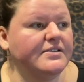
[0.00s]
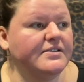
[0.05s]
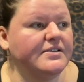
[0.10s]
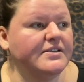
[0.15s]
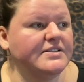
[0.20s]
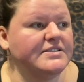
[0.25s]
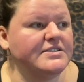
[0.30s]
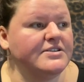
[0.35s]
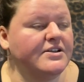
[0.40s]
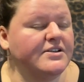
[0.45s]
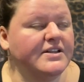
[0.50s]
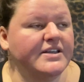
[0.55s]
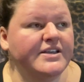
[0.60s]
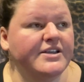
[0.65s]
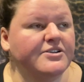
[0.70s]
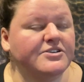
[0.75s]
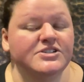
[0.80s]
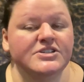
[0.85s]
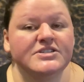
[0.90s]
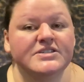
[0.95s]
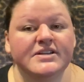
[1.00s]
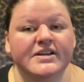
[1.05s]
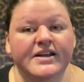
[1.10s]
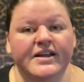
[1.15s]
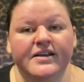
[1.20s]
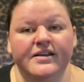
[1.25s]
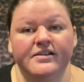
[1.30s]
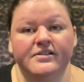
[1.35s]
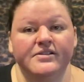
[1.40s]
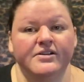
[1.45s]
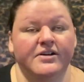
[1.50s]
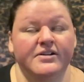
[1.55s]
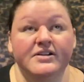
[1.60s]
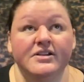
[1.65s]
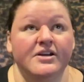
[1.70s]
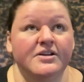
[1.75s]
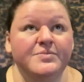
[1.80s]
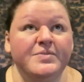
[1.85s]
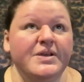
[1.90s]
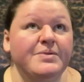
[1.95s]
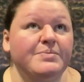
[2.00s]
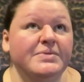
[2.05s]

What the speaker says: it's not like you're just gonna, not a lot of